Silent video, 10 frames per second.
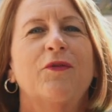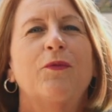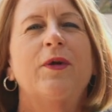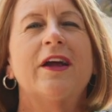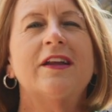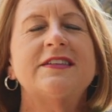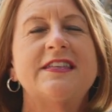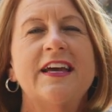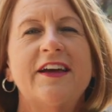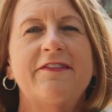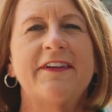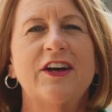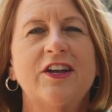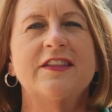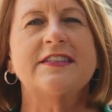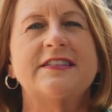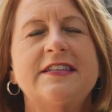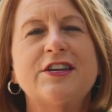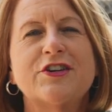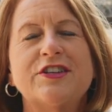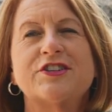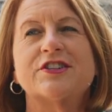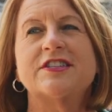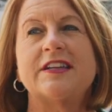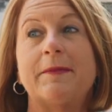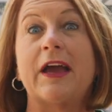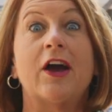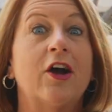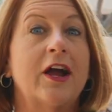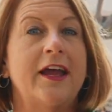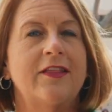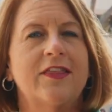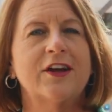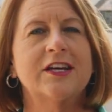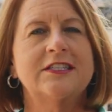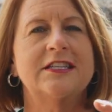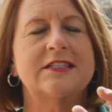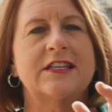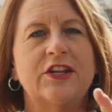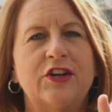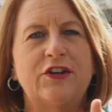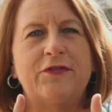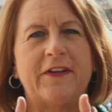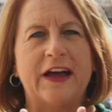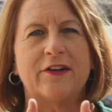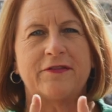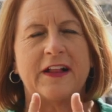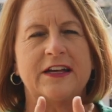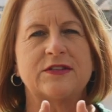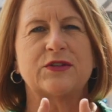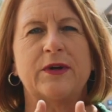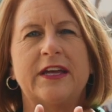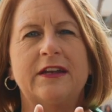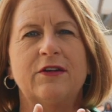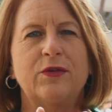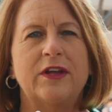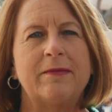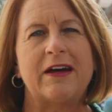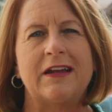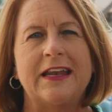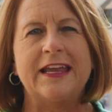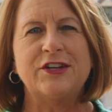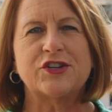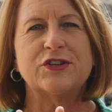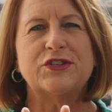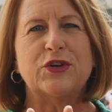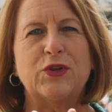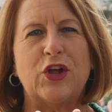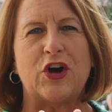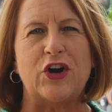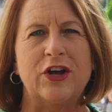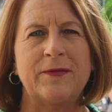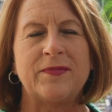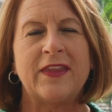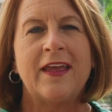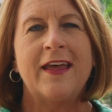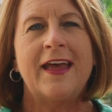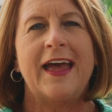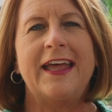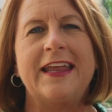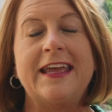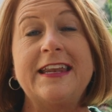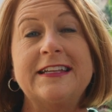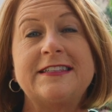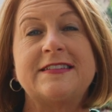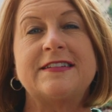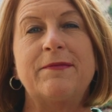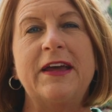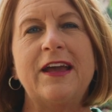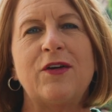Weirdest thing I found in the sea creature's stomach. All right, there is this little firefly squid, only about an inch or so long. And in its stomach